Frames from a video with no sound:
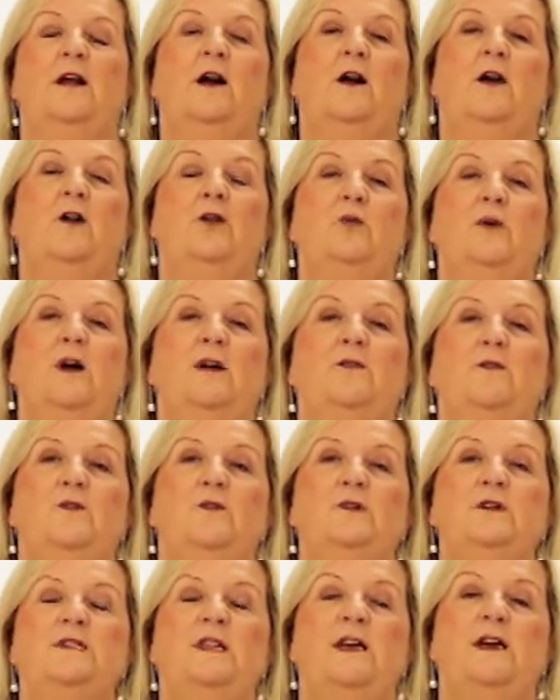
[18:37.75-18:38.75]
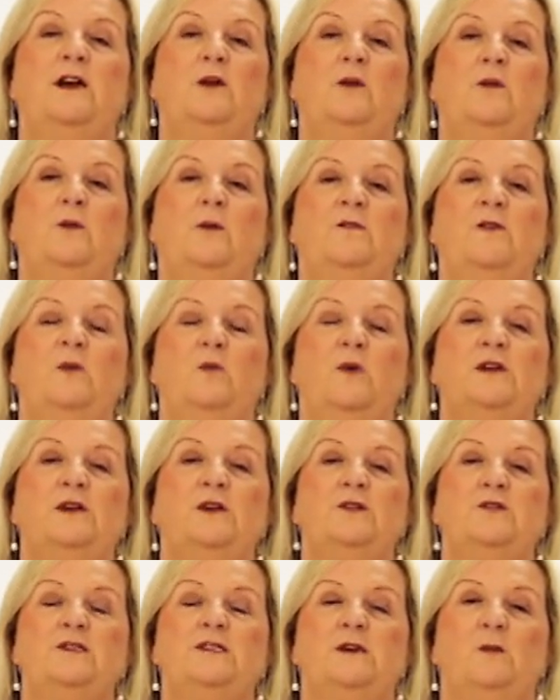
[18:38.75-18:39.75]
or whoever is there, if you want to
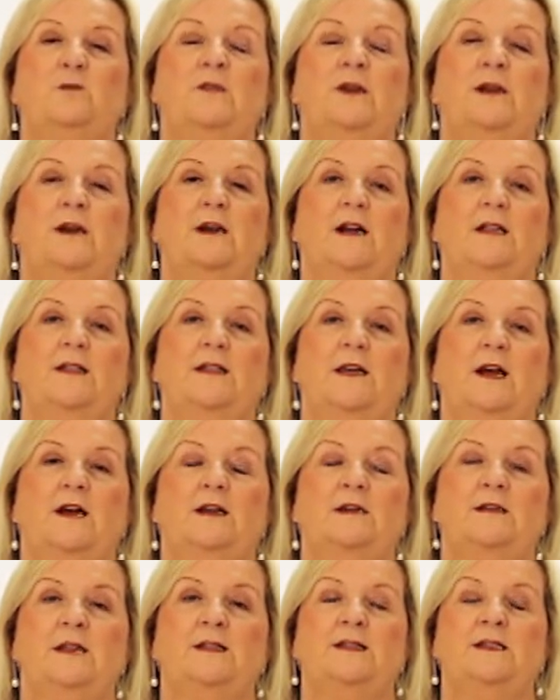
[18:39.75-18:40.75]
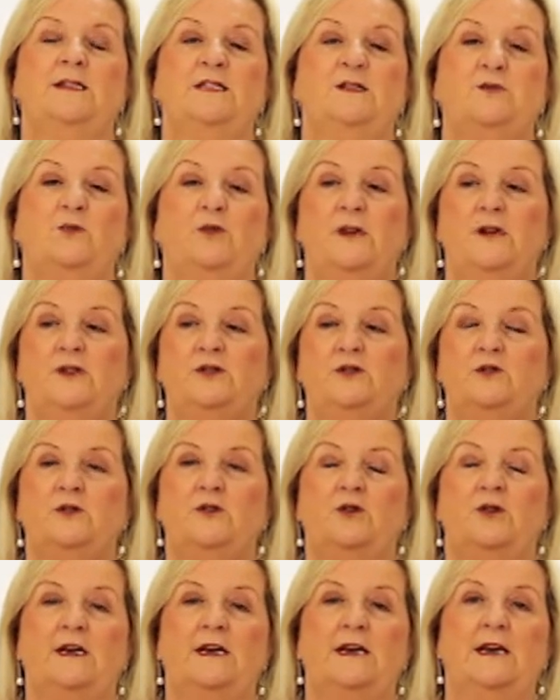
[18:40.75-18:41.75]
do something like that. And this is where you do
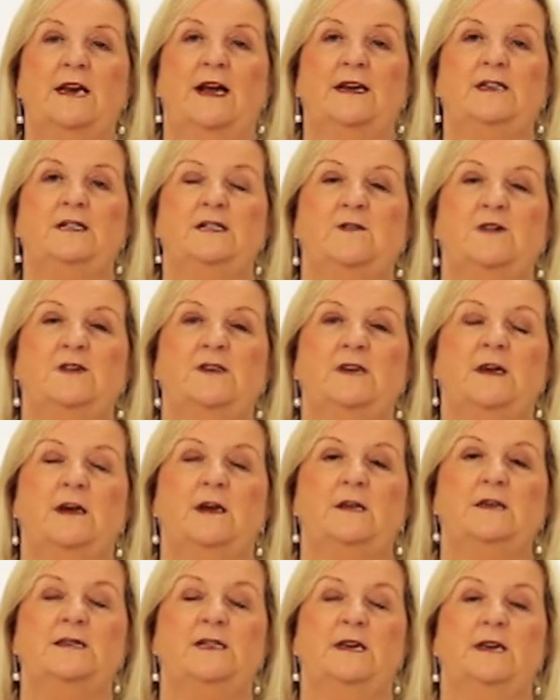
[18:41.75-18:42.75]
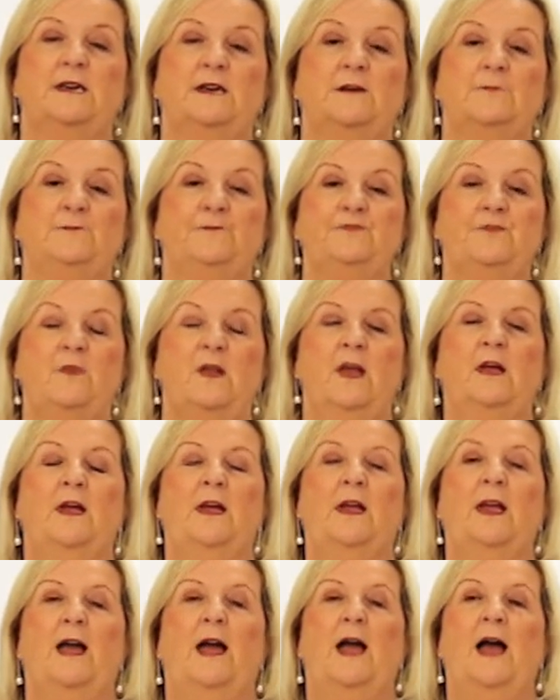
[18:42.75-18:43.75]
your little activity and singing.
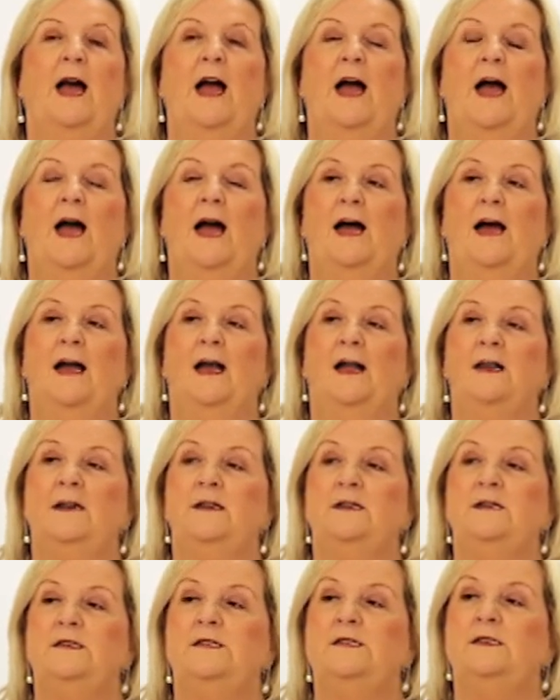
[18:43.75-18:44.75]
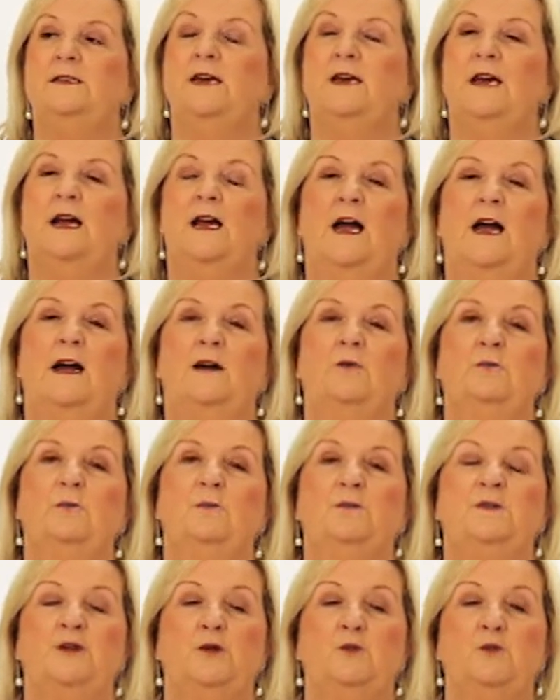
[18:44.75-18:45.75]
And
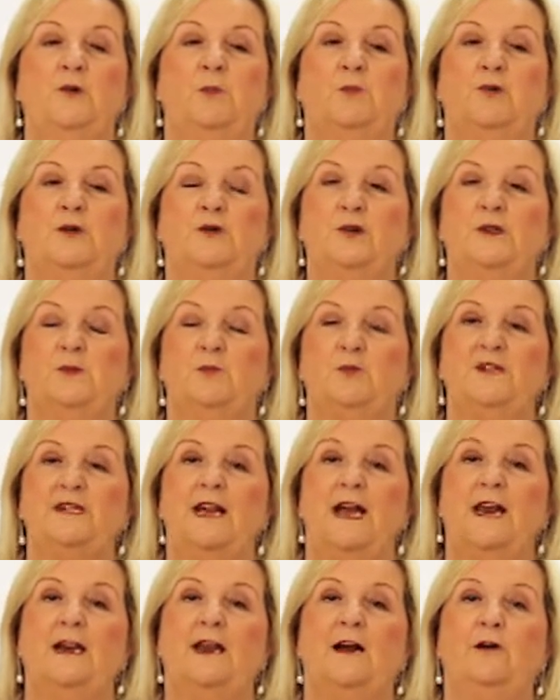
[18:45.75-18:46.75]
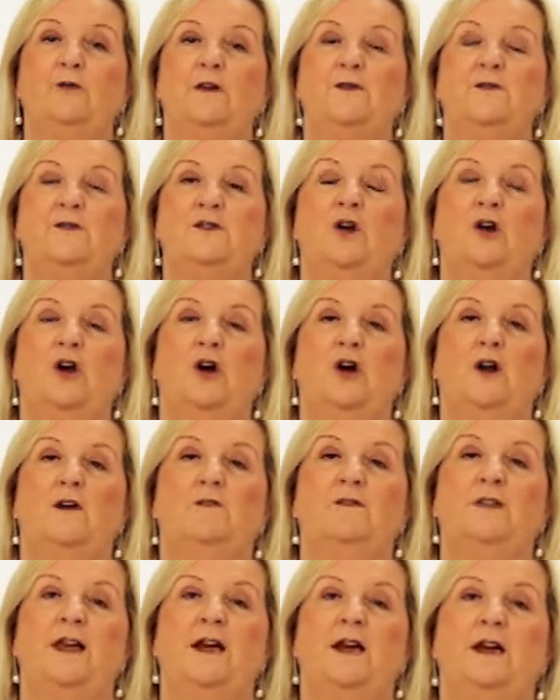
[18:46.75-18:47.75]
so we're going to pretend now you've done all
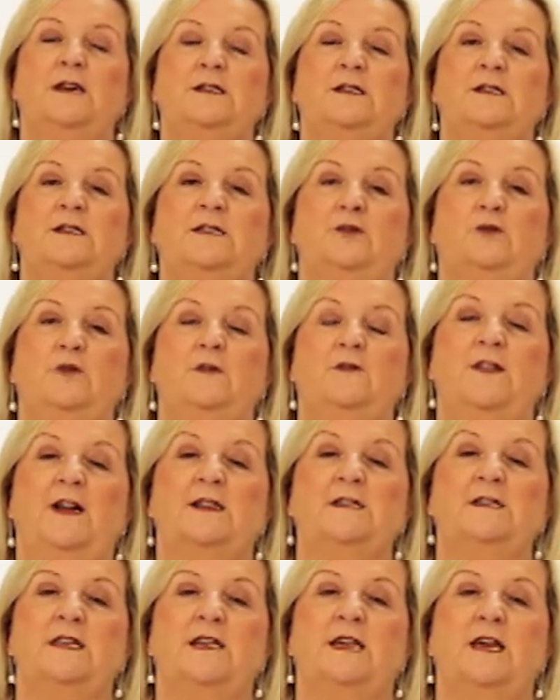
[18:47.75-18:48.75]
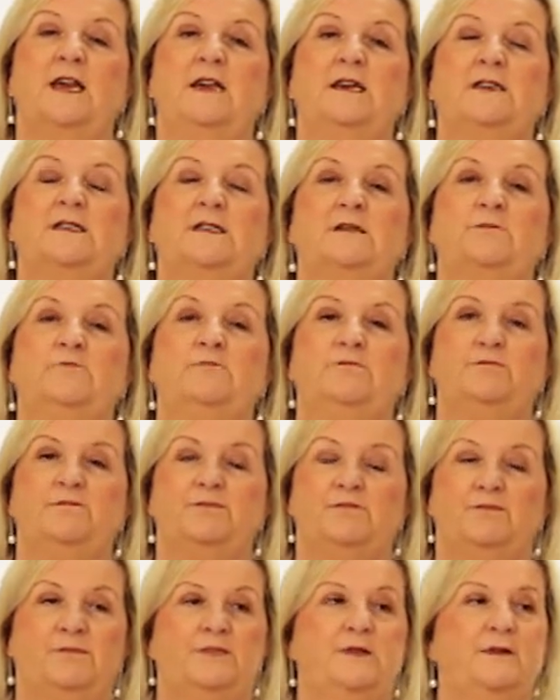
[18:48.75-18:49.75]
of that. So if that's the case,
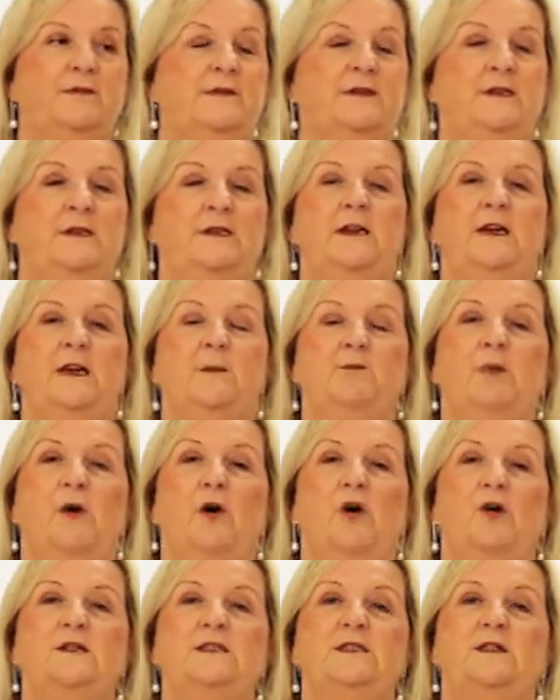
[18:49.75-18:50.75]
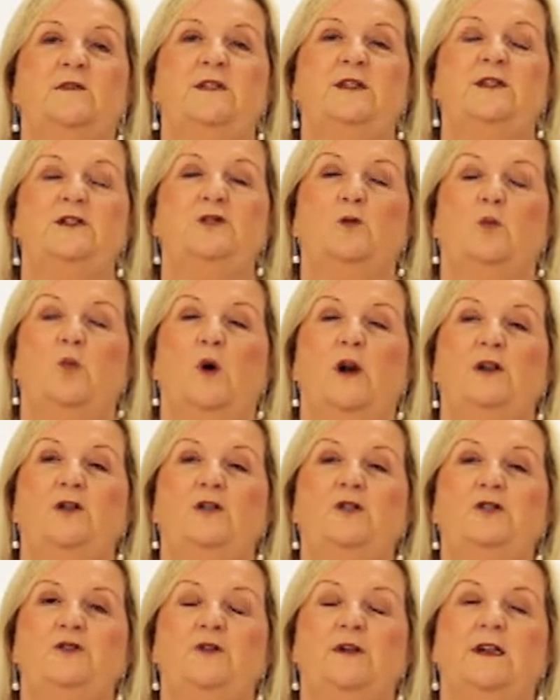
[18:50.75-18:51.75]
you can pause the video while
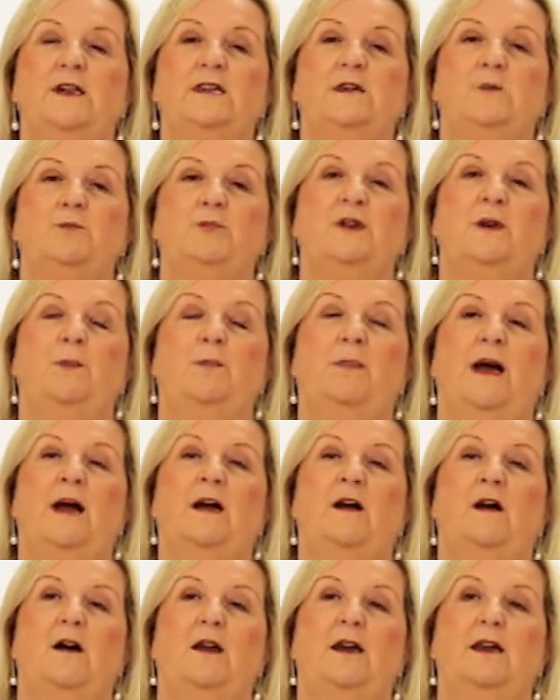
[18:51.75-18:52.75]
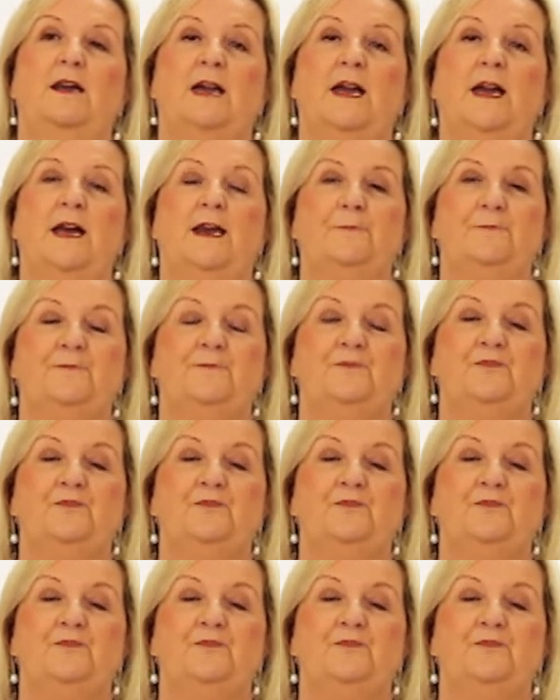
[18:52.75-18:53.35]
you're doing it and put it back on again.